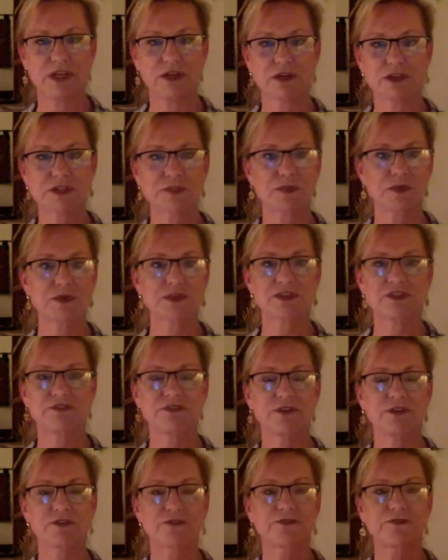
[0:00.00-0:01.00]
You're supposed to
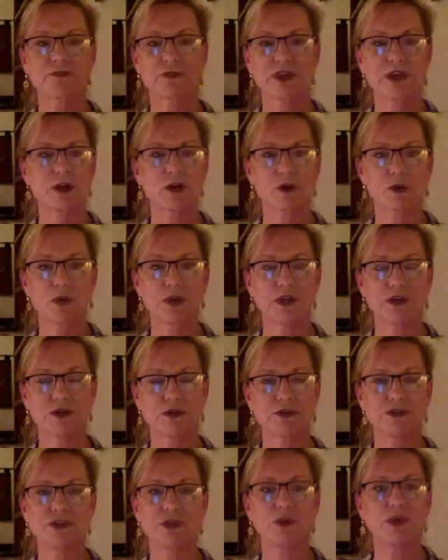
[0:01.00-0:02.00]
feel freer when
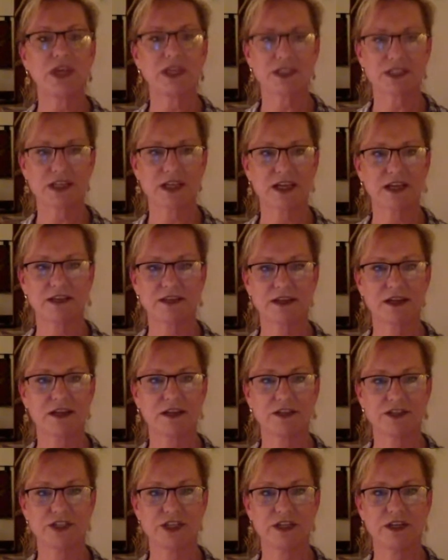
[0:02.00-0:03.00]
you're doing
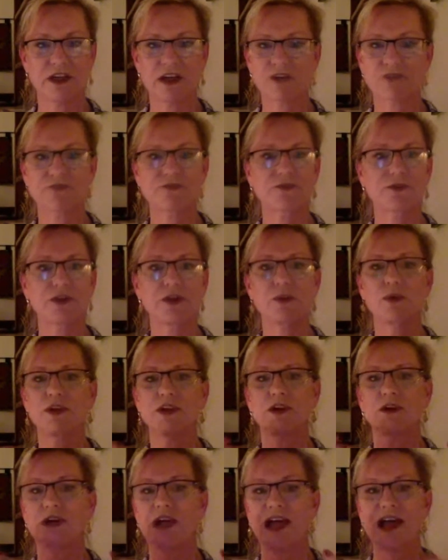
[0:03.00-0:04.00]
Scientology, not free
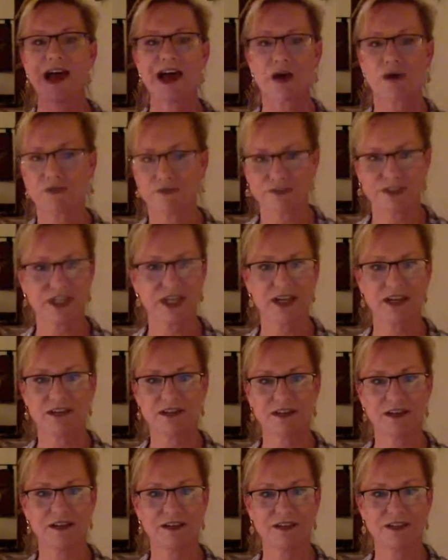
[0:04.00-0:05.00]
when you're out of
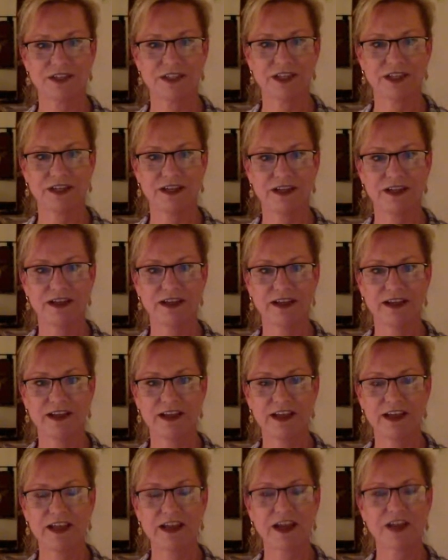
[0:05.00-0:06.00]
Scientology.
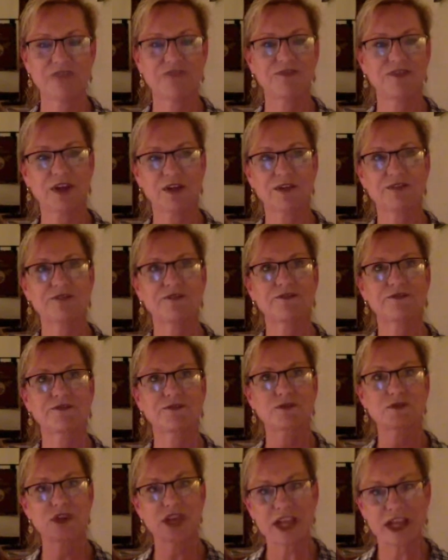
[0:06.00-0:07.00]
And I felt
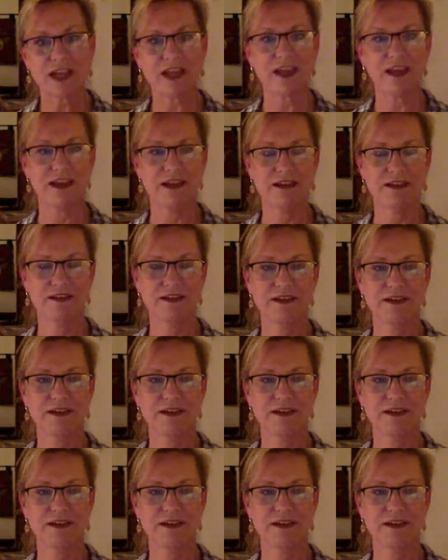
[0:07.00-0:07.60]
free.